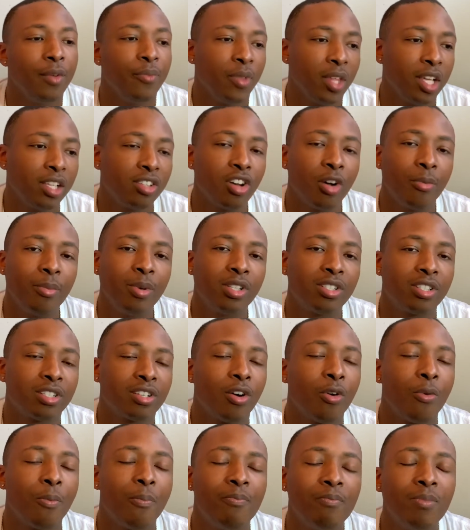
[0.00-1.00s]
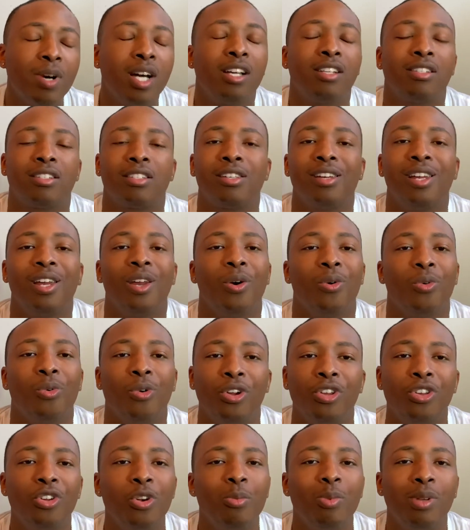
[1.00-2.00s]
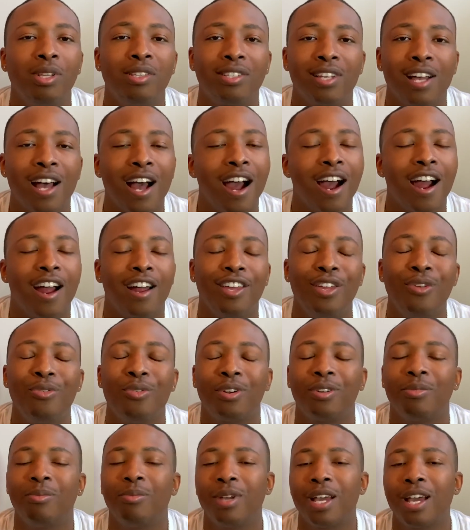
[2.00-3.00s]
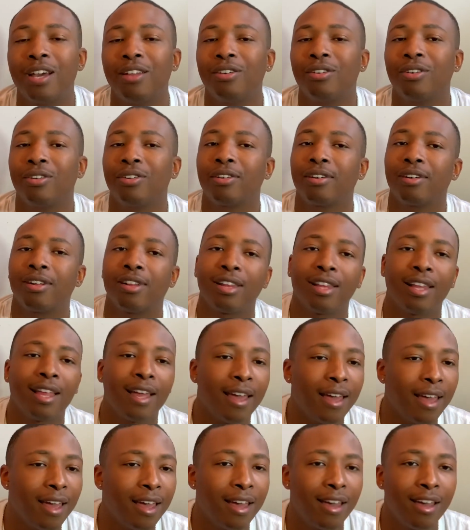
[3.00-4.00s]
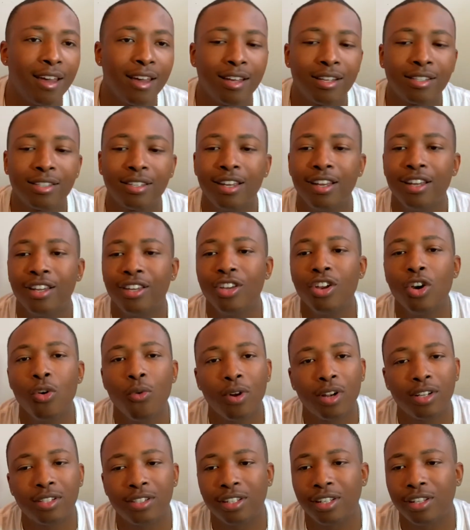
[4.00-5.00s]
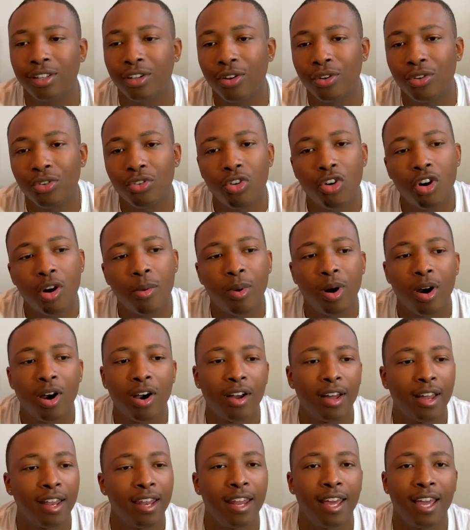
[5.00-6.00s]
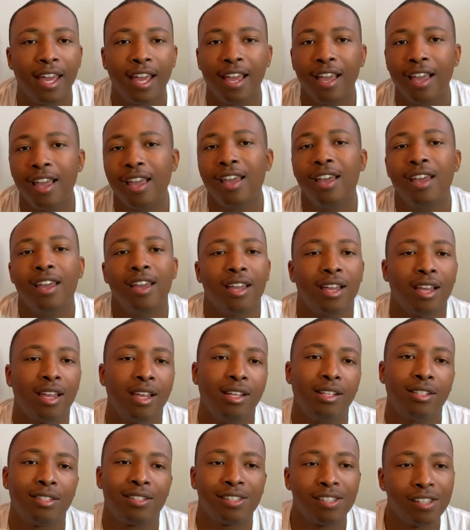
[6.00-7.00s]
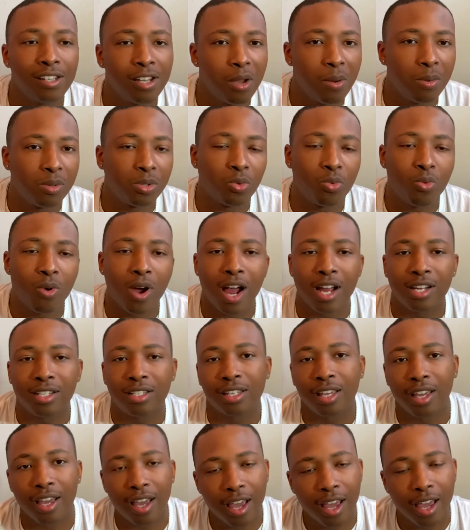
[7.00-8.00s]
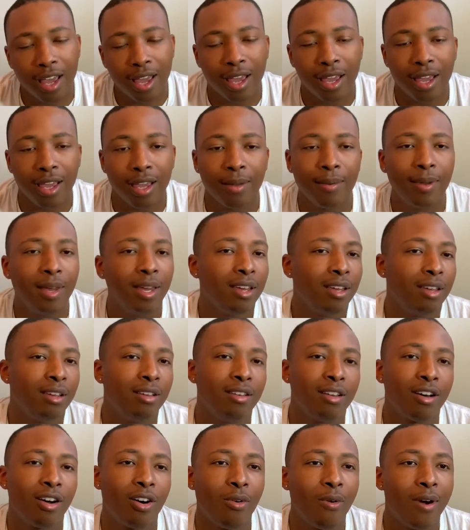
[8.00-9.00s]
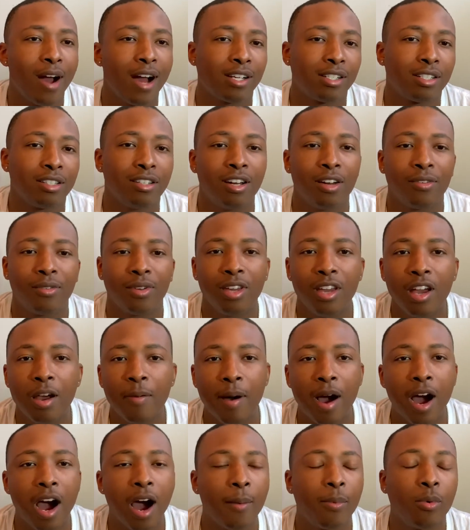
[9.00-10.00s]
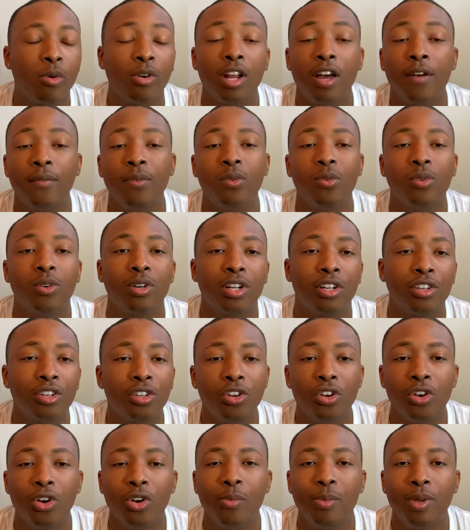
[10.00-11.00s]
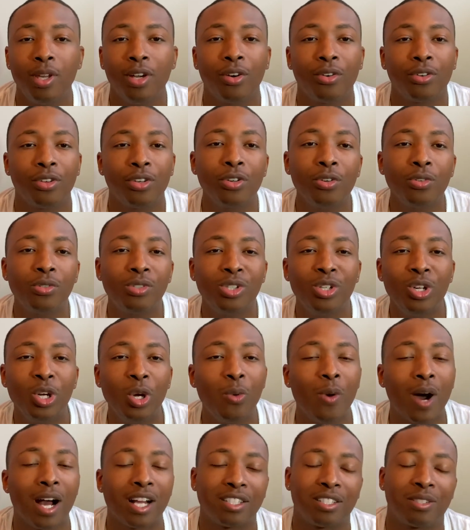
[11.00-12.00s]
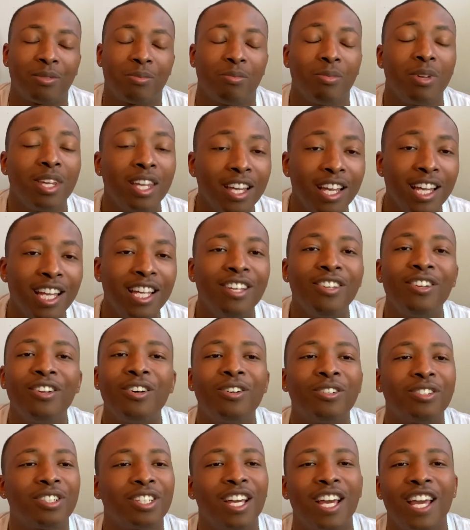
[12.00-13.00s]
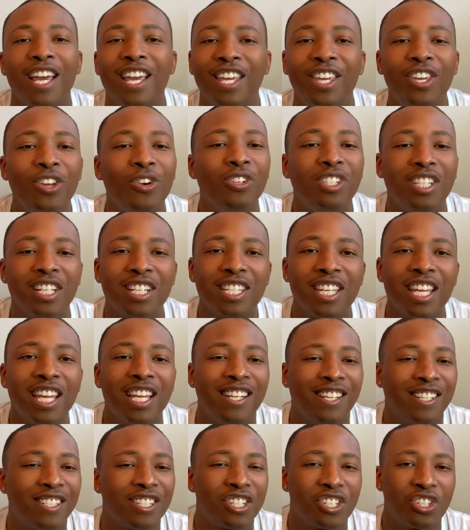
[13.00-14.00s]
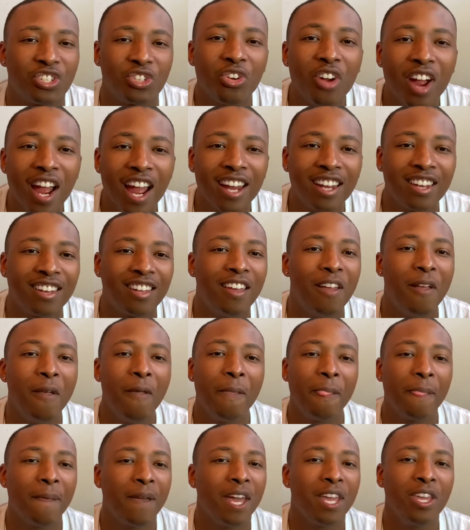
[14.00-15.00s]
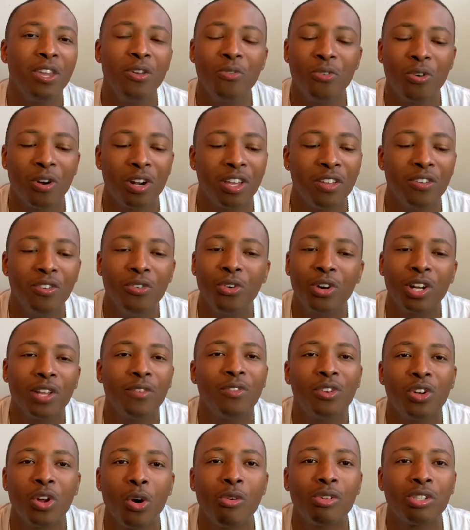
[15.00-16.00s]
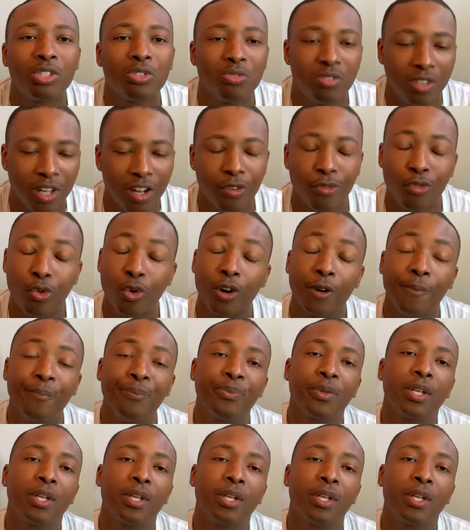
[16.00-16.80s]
It's going to be so much where you'll be tired. You're going to be able to go to class. You'll want to sit in your dorm all day, eat chips, watch the game, watch Love and Hip Hop, whatever you want to do, be on YouTube, watching me. You know what I'm saying? You'll just get distracted, and you won't even know what you're there for.